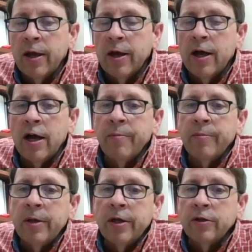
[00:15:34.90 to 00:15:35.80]

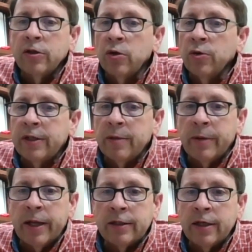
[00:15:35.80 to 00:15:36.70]
Um, so
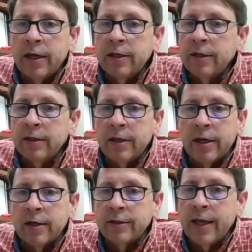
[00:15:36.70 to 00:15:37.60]
setmelanotide is that, that
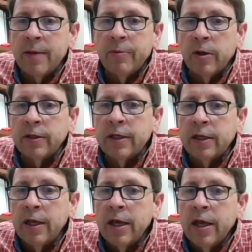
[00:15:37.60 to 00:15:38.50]
example, is that
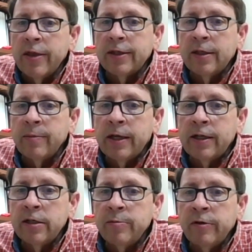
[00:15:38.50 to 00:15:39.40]
the setmelanotide
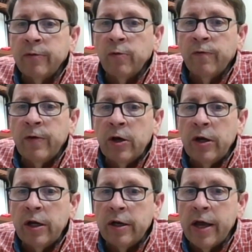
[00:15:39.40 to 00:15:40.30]
has been
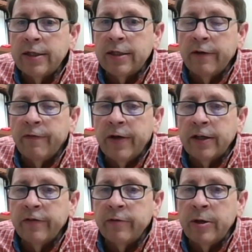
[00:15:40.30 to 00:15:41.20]
very nicely
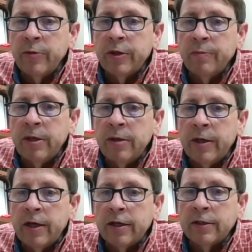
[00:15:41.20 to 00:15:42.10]
effective in people with
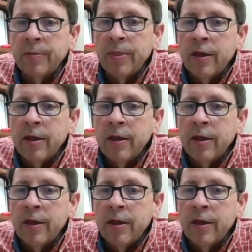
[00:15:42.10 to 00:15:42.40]
BBS.